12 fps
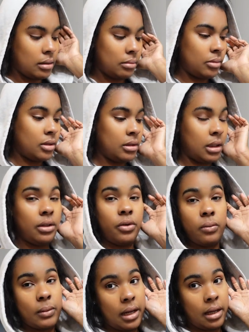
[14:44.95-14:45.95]
I'm sick of
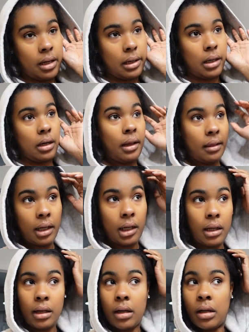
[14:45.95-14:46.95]
doing my hair and
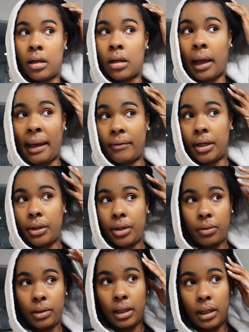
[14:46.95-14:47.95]
then having to
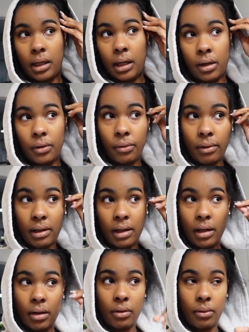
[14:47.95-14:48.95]
do it again and do it
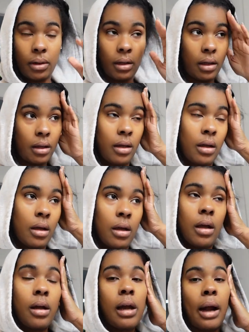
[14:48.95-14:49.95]
again and do it again.
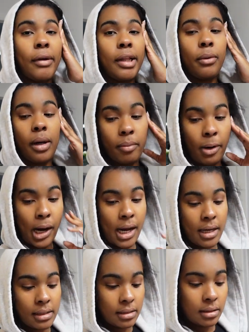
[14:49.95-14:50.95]
I really want
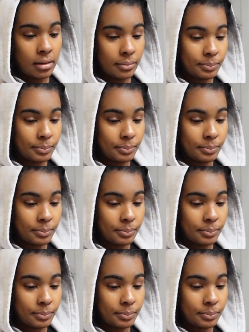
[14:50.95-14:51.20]
braids.